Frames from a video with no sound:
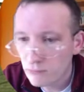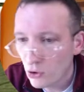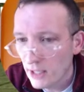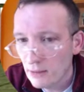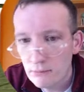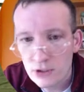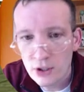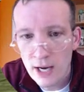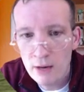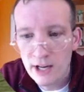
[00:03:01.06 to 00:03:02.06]
Great.
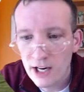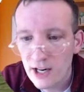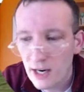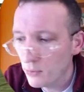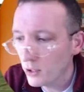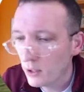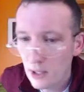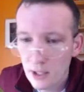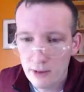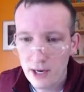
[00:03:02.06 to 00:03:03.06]
So now I've got a number
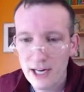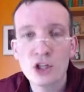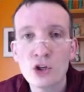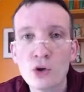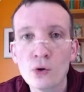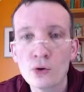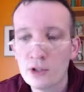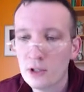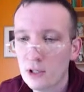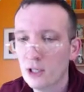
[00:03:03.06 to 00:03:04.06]
that I can
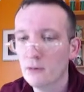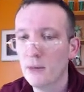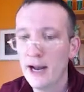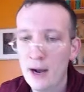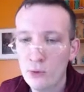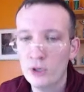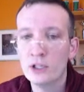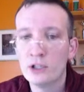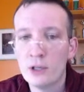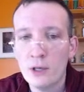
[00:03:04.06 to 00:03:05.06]
use in my
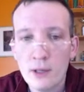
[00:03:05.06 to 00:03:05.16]
outreach.